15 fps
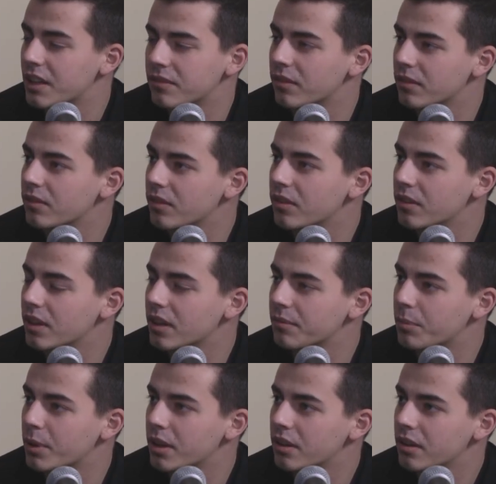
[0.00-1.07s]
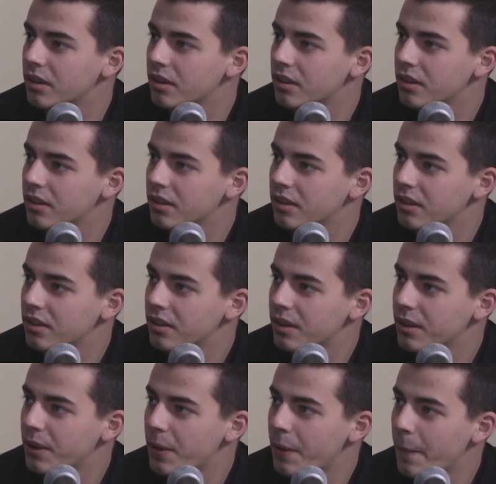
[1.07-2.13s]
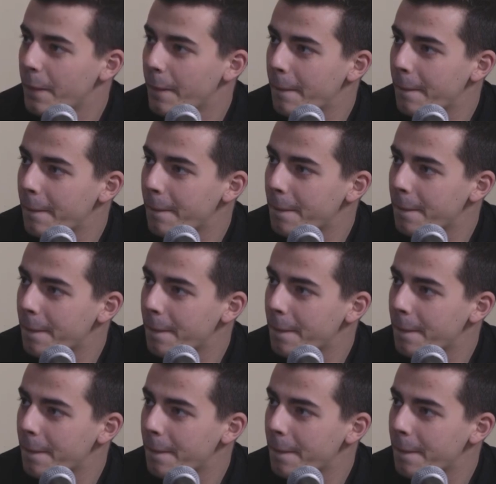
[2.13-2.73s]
It did cinemas. It stopped